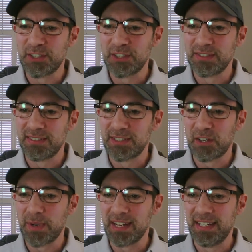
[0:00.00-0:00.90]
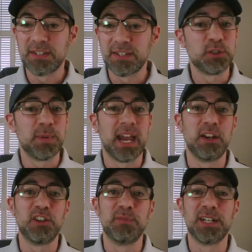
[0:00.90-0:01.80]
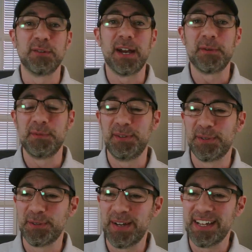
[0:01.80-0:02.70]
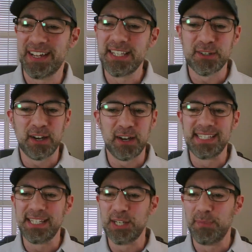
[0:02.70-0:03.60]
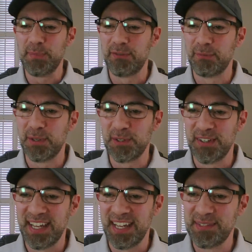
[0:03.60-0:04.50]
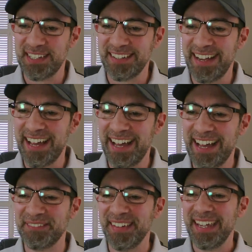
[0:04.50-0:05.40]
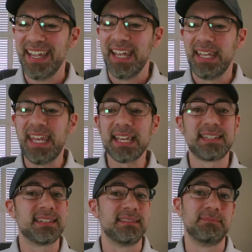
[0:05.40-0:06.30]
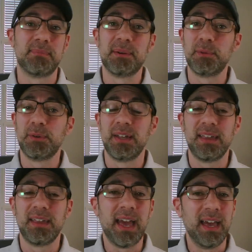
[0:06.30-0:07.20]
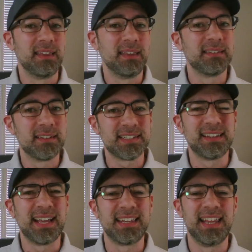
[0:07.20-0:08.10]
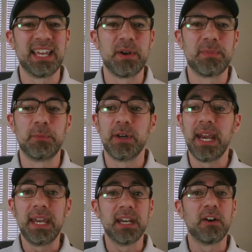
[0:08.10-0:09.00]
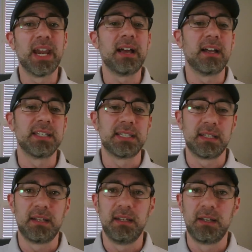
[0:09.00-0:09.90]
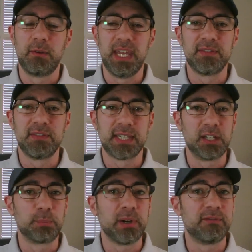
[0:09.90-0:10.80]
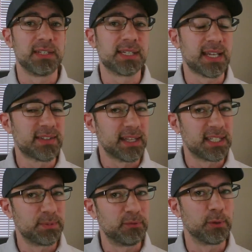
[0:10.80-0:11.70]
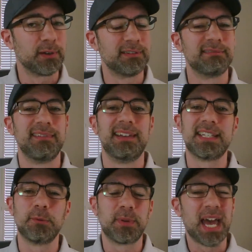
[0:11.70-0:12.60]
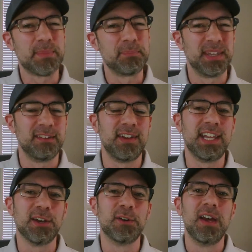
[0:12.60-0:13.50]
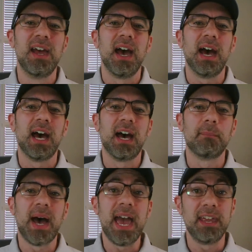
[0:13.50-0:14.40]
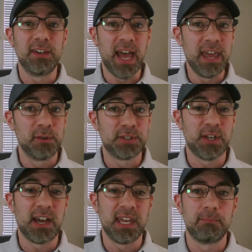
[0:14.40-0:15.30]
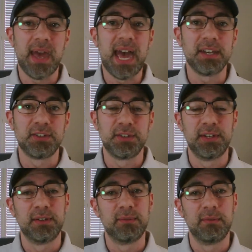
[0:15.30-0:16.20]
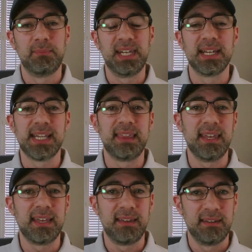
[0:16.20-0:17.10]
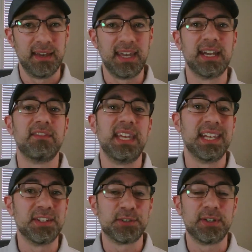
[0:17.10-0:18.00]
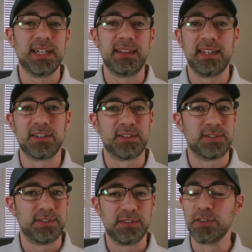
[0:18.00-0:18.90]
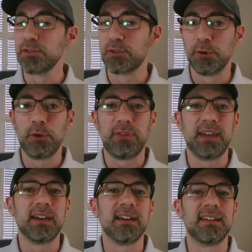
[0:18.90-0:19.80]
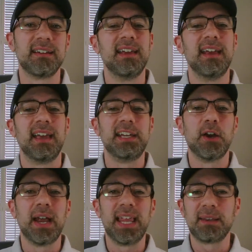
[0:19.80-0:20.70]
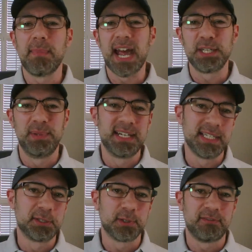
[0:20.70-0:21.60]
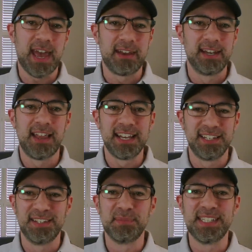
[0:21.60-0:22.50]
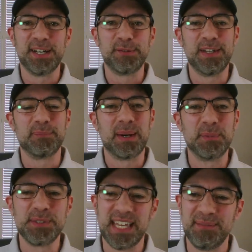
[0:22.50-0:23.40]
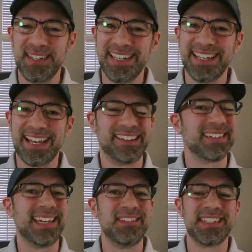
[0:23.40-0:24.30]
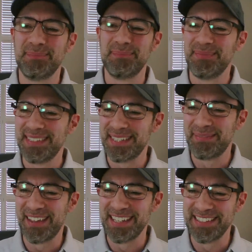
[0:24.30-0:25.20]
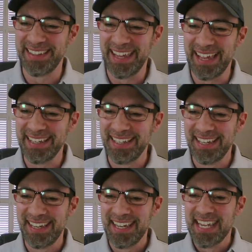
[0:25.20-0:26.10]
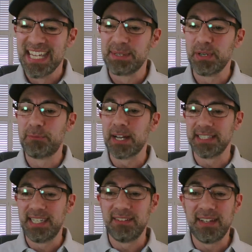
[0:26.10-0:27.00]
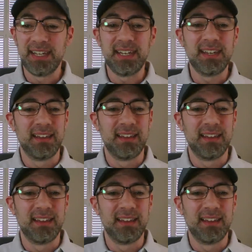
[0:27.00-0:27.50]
Star Buccaneers, I know you've been around with me for a while. It's great to see so many familiar names here. Yes, Bumble. There's a lot to like about Bumble, and I'll just give us a little preface because I've said this before, and this will come up in the video. I own stock in Match, and because I think, again, of the industry, I think there's growth there, and I like Match because they sort of had a lot to themselves. Now Bumble's coming in. I'll give you some thoughts on that. Spread positivity.